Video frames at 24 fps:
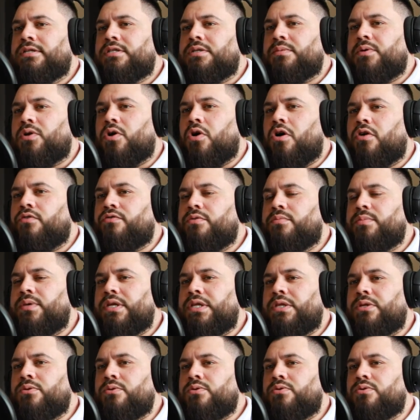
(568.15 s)
it's a bit hard for
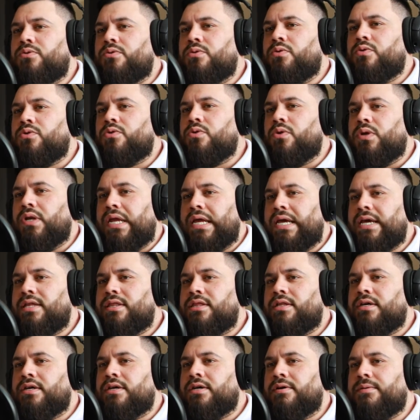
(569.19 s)
me to
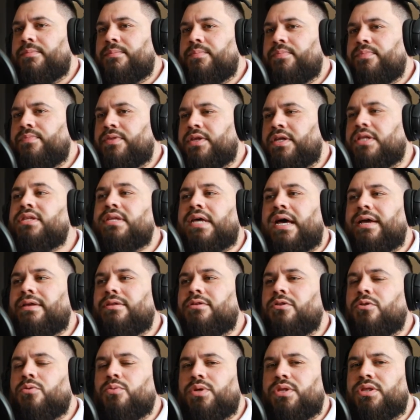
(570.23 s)
link the
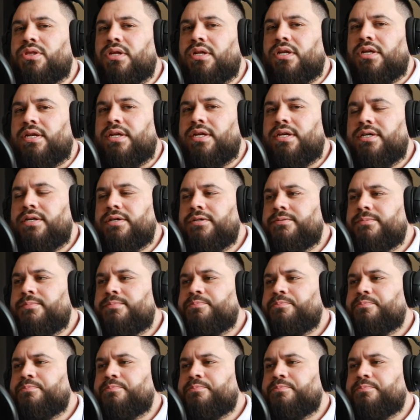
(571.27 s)
title with the lyric.